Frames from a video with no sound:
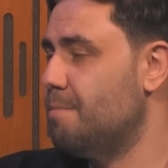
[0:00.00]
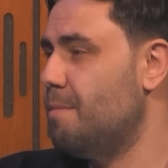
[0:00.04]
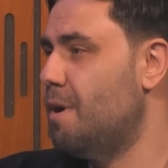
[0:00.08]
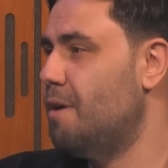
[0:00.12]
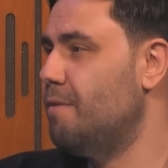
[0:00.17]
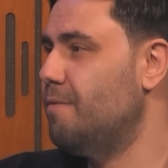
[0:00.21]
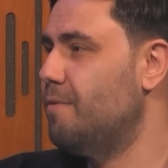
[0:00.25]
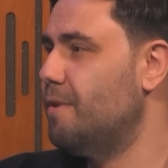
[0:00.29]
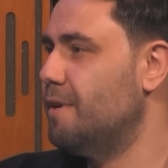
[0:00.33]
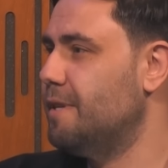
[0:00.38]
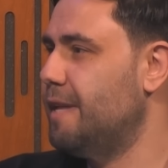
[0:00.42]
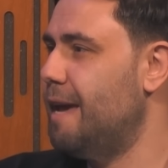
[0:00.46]
come
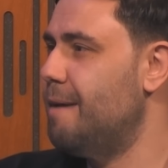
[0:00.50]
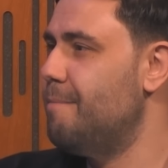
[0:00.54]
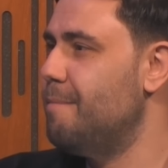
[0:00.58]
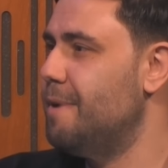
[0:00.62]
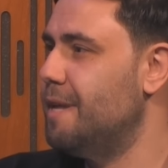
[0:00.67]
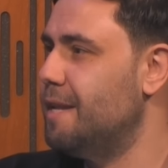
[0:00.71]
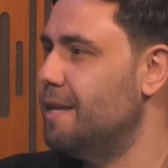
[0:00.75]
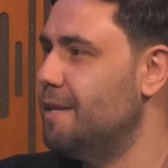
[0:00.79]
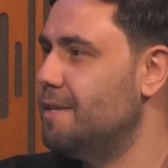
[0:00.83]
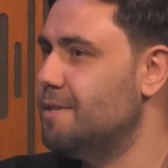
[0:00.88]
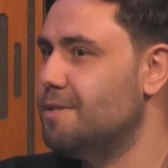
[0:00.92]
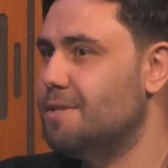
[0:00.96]
on for ten
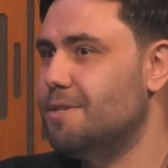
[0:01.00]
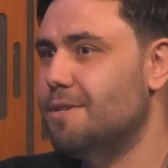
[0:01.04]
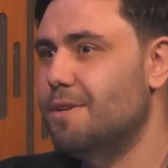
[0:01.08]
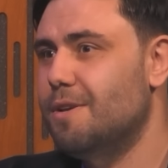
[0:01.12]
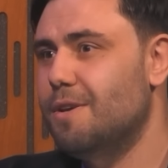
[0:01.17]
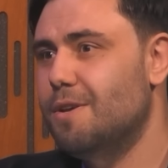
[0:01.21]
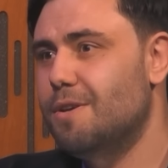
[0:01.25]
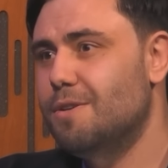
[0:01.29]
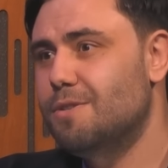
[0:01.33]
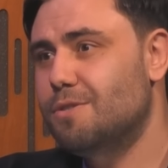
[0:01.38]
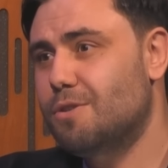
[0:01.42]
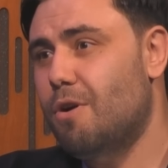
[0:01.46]
minutes,
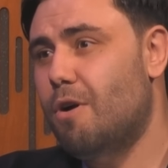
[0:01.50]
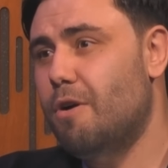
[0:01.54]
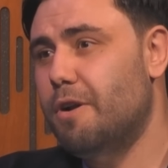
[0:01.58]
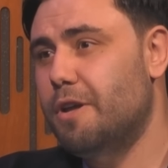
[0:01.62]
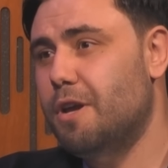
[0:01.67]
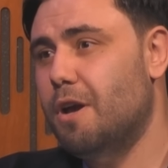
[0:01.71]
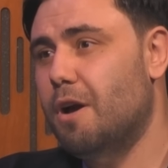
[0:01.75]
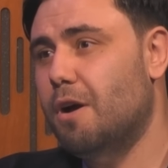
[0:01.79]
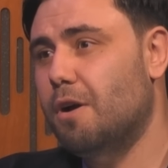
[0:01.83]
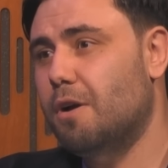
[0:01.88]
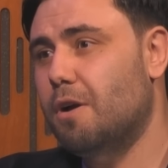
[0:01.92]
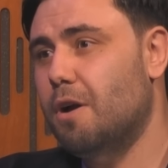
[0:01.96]
score
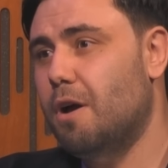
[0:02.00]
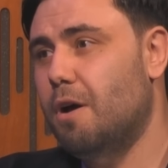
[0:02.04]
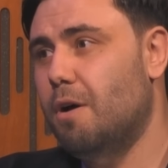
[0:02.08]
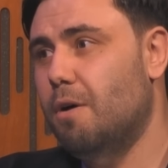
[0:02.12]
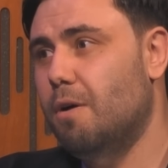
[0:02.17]
the odd goal.